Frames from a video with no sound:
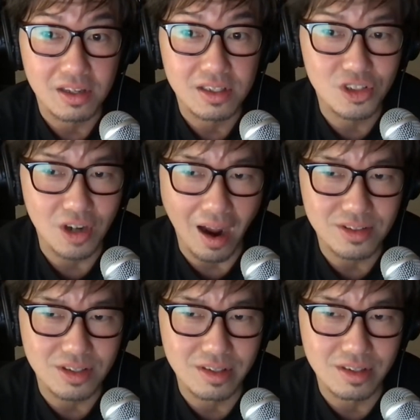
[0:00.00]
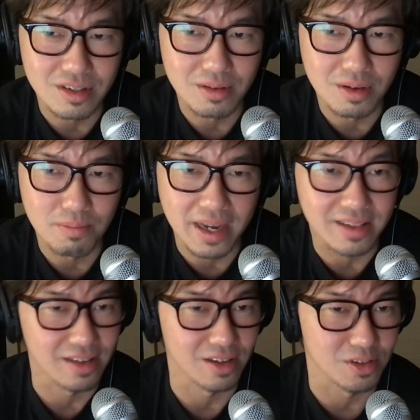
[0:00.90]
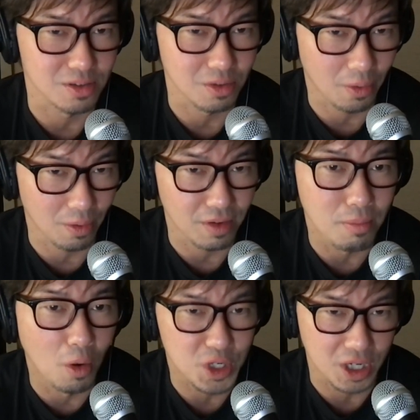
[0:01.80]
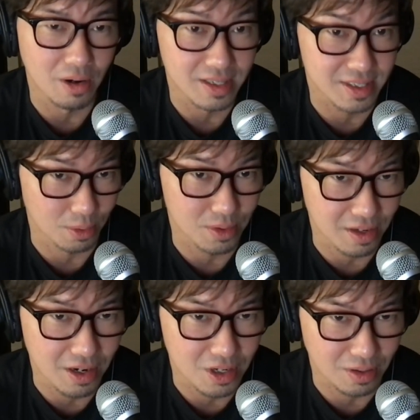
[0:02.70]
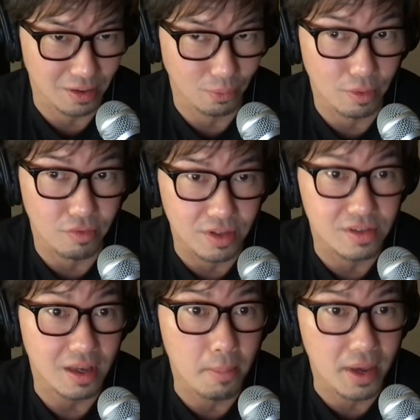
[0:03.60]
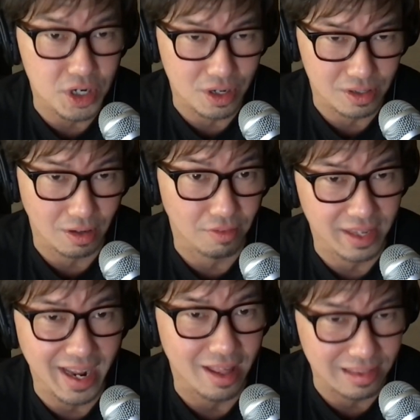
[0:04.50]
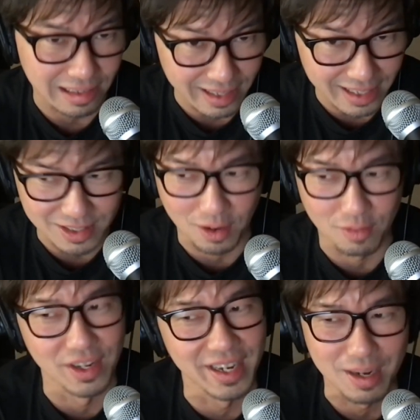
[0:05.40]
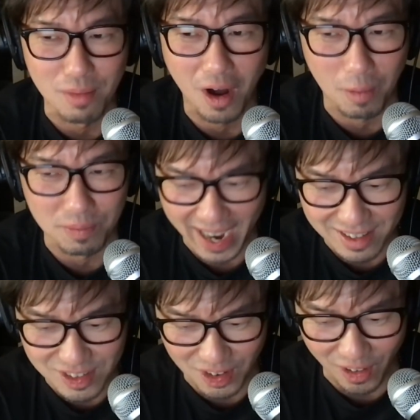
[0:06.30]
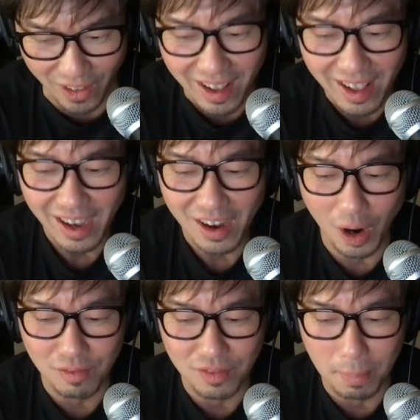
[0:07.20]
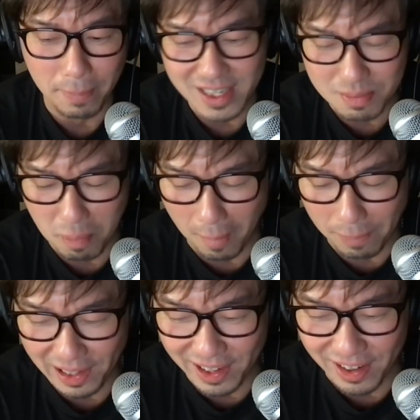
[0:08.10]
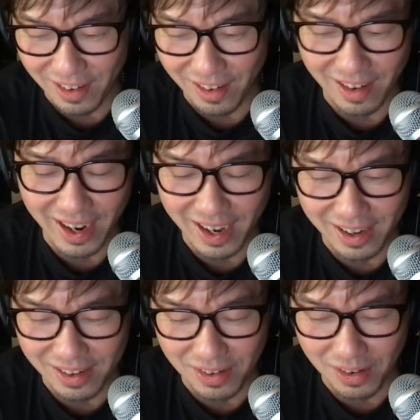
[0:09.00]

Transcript: start to make that a sort of emotional association with these images of the athletes, of the hip hop dancer, of the baseball player, and,